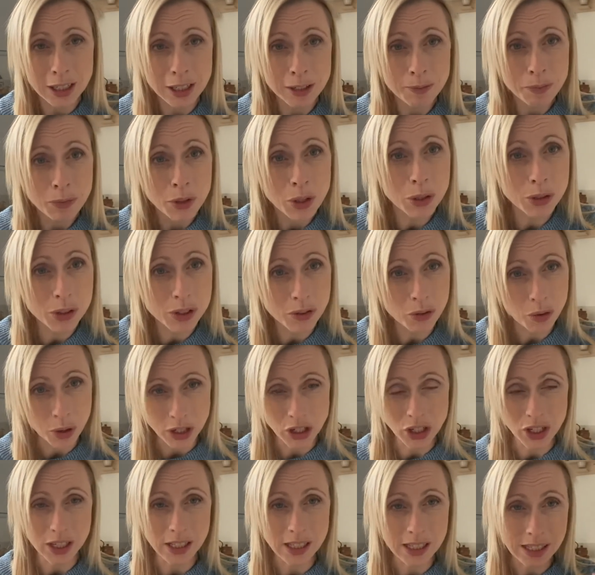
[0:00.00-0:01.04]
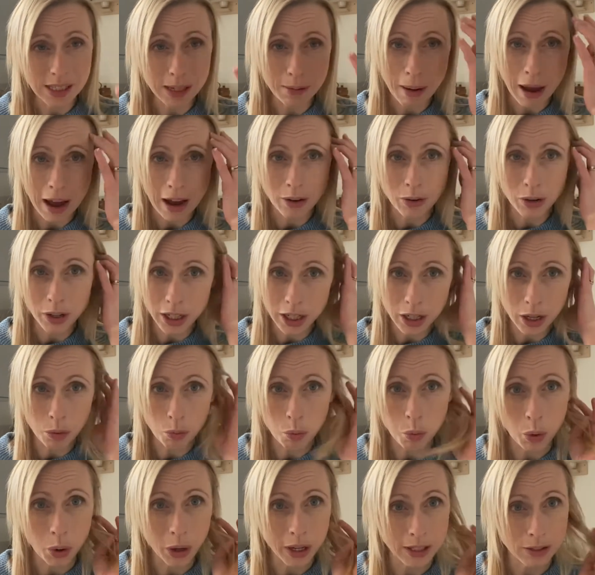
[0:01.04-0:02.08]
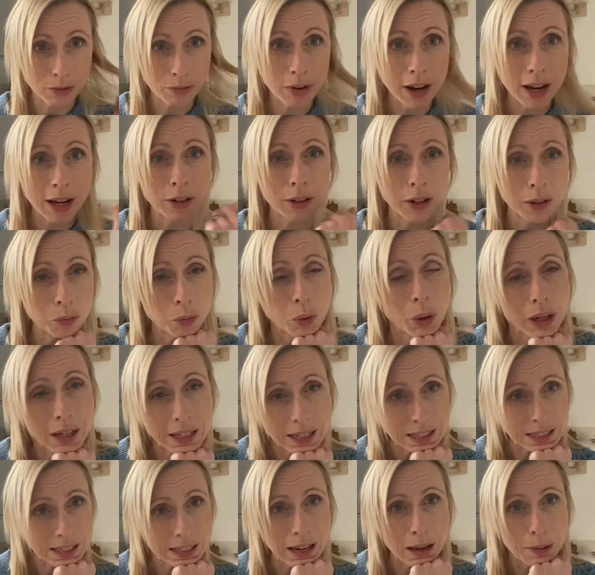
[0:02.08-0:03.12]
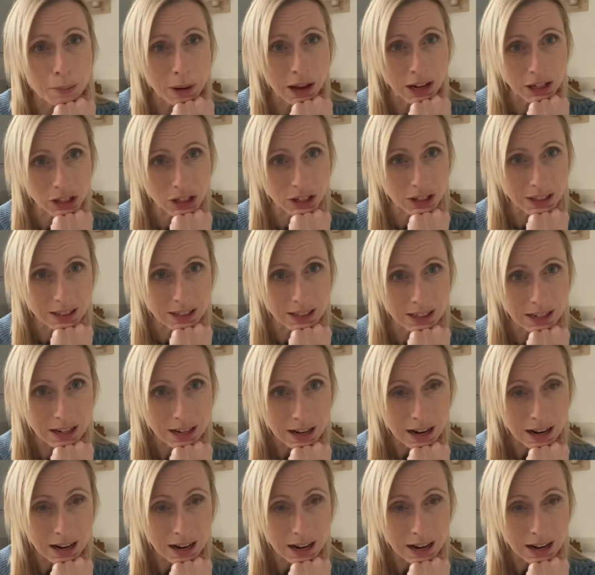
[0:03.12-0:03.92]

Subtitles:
lots of questions about what is real and what is imagined.